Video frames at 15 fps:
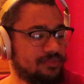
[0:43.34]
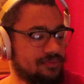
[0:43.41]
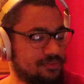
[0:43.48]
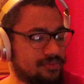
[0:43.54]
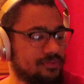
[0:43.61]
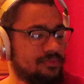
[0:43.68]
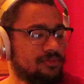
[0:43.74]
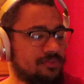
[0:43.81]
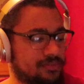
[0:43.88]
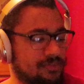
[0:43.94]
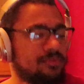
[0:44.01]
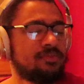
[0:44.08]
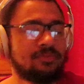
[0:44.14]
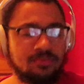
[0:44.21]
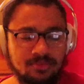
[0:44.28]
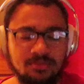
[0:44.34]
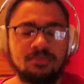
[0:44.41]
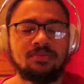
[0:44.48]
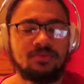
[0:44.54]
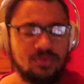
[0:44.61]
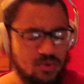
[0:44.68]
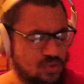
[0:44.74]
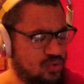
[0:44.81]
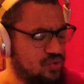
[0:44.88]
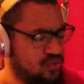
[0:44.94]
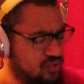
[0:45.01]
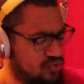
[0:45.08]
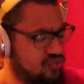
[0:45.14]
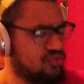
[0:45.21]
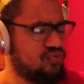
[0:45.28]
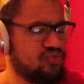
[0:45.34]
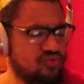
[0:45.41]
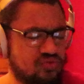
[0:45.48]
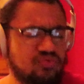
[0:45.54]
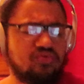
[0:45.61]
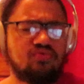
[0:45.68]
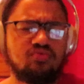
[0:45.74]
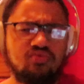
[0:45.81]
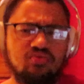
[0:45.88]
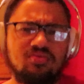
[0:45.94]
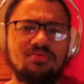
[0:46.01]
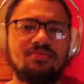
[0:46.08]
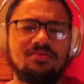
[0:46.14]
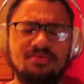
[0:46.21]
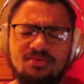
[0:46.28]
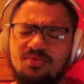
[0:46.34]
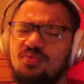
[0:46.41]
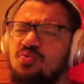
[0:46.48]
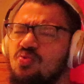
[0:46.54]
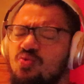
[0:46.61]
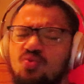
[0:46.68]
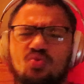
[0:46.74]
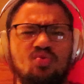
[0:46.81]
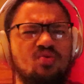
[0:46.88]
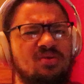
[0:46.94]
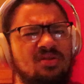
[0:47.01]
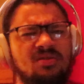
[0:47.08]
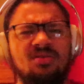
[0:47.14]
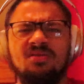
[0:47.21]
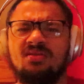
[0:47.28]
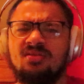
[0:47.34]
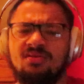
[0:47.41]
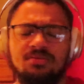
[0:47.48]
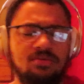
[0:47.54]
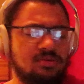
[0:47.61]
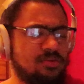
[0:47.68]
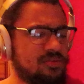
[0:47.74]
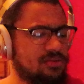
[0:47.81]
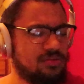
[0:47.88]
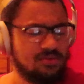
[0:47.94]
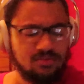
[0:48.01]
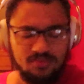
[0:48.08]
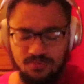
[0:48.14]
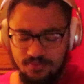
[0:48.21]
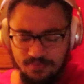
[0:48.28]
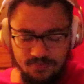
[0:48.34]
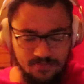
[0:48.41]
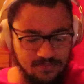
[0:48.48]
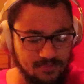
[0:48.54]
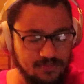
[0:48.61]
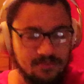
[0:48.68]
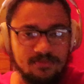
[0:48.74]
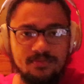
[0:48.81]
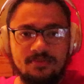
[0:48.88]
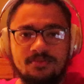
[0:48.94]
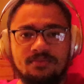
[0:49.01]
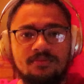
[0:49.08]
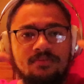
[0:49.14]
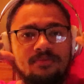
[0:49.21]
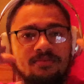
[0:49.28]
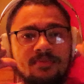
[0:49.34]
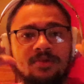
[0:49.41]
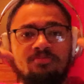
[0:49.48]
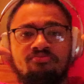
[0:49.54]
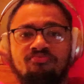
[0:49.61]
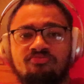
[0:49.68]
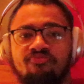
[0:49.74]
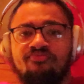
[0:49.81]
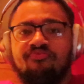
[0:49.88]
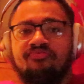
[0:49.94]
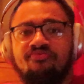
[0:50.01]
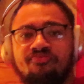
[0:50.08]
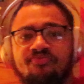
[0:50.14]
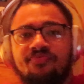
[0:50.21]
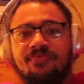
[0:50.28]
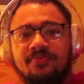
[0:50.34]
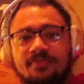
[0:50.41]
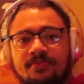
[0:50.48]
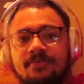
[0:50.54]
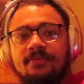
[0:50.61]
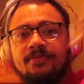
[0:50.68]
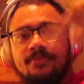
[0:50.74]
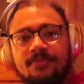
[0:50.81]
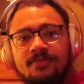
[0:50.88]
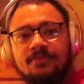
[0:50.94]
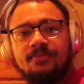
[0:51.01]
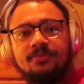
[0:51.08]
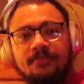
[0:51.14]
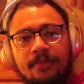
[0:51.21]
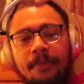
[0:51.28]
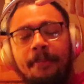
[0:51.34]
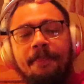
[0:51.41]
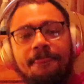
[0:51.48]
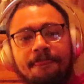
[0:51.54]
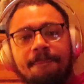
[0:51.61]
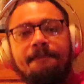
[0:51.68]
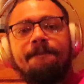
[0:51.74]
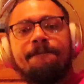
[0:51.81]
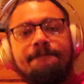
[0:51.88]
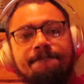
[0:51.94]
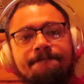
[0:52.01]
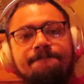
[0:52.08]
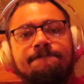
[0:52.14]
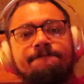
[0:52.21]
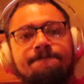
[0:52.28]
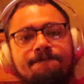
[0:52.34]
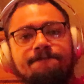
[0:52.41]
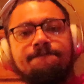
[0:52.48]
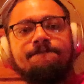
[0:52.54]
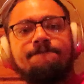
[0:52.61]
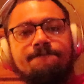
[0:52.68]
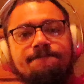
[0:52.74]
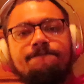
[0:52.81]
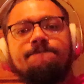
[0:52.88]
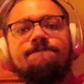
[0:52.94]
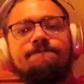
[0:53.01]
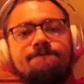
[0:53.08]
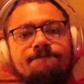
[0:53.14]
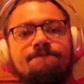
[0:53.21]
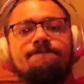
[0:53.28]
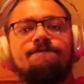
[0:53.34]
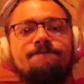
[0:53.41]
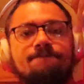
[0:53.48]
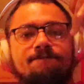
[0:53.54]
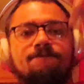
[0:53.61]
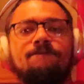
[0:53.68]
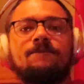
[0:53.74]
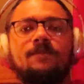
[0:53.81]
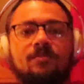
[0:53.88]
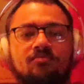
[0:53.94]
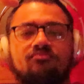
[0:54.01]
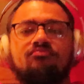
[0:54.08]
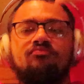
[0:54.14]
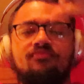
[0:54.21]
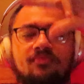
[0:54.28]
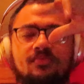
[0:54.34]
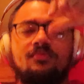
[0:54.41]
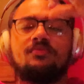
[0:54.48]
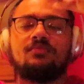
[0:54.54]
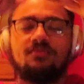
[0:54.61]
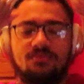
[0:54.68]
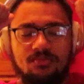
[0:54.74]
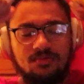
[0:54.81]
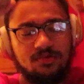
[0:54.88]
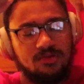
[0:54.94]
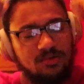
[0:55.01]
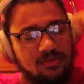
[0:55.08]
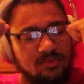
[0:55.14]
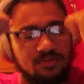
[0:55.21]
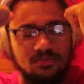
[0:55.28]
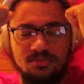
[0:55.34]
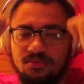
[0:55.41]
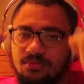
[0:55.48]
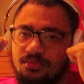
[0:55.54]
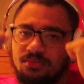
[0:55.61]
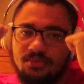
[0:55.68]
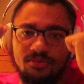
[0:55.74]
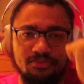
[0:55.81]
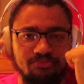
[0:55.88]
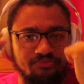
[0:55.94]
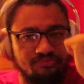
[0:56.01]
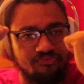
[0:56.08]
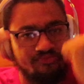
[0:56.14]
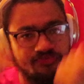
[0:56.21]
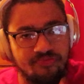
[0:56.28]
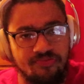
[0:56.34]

I'ma make 50 M's this year. I'ma spend 20 M's this year. New watch stars and they Buzz Lightyear. Cuban link band, I'll baguettes, I don't play fair.